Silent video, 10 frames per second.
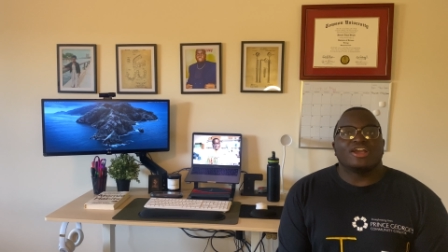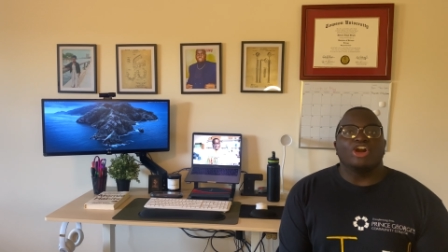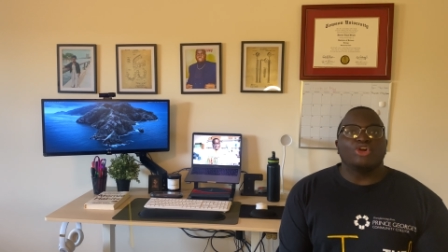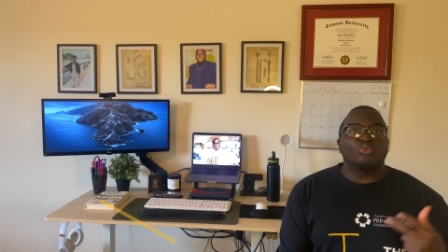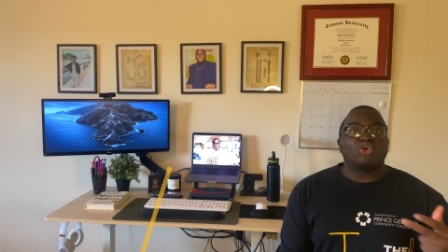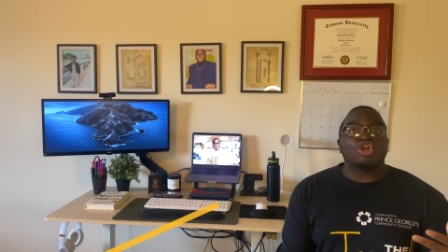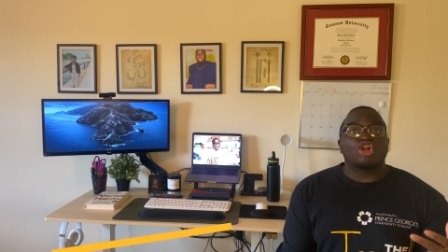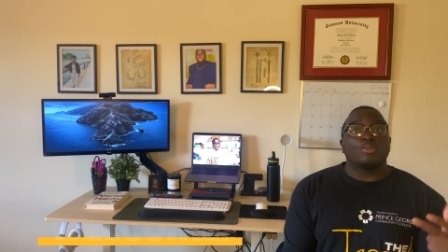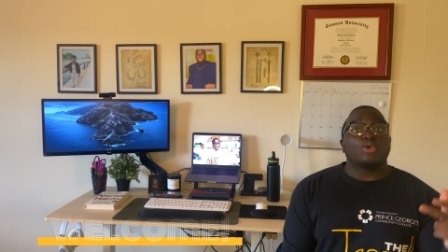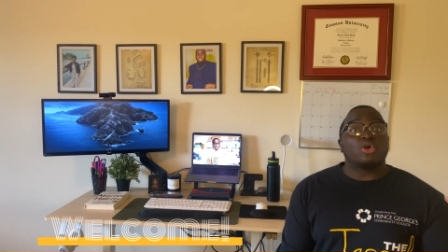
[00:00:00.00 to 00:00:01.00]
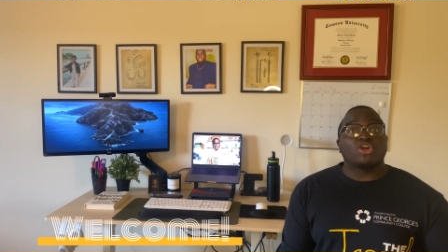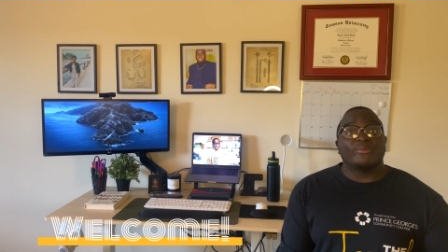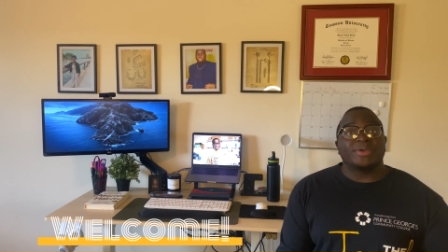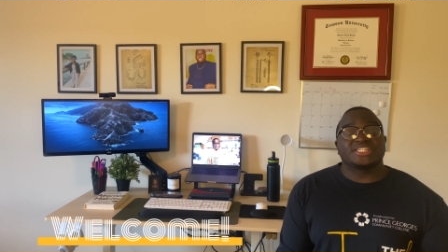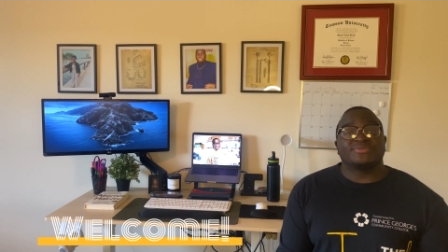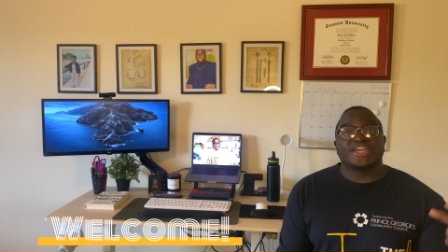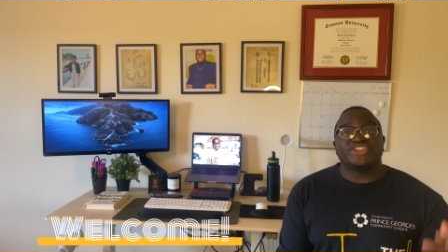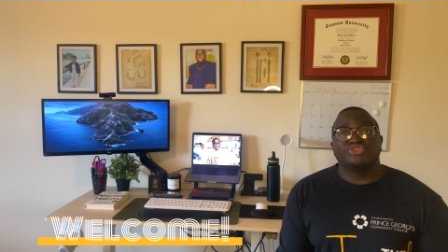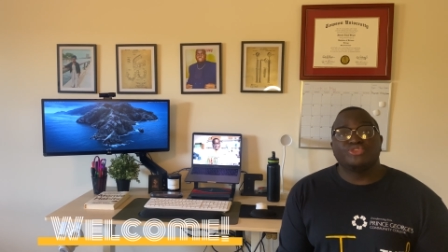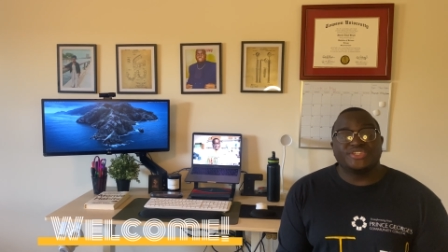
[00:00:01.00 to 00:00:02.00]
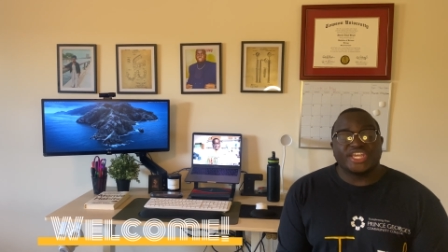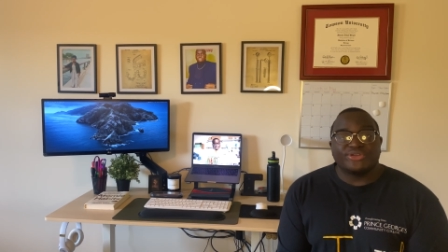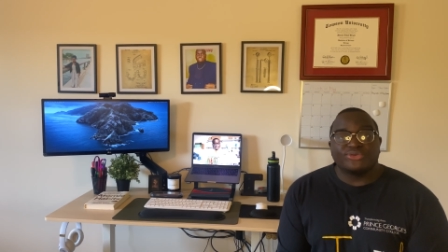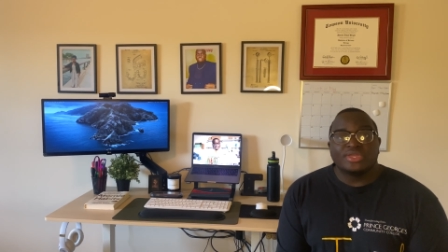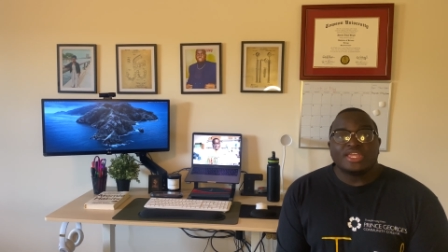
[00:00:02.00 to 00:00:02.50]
um, welcome or welcome back to my YouTube channel.